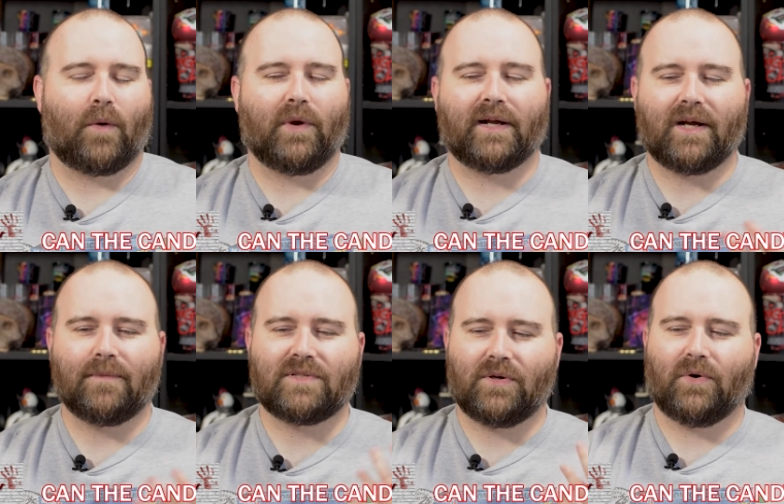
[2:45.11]
But when it
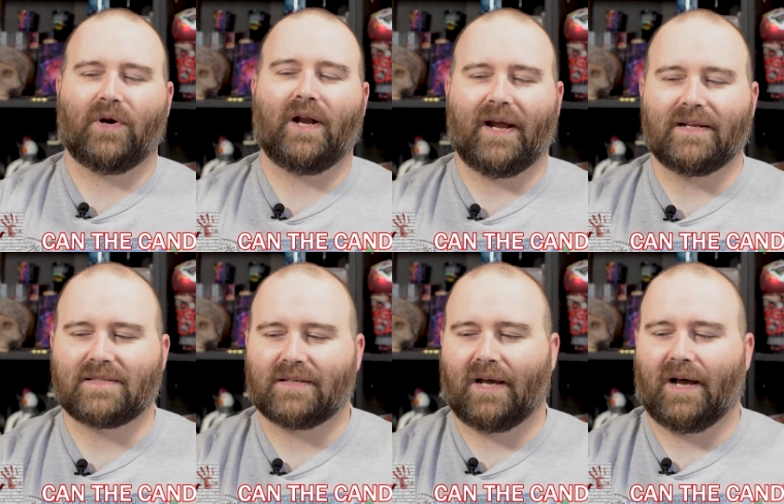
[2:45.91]
comes to Horror
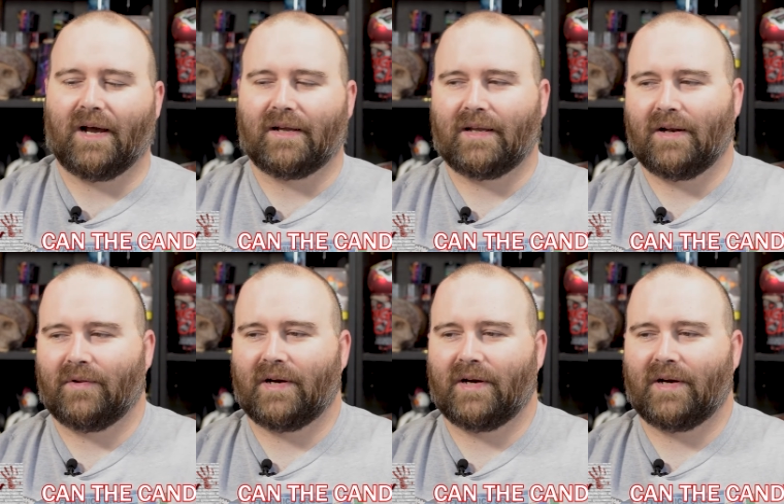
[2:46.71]
Nights, you know,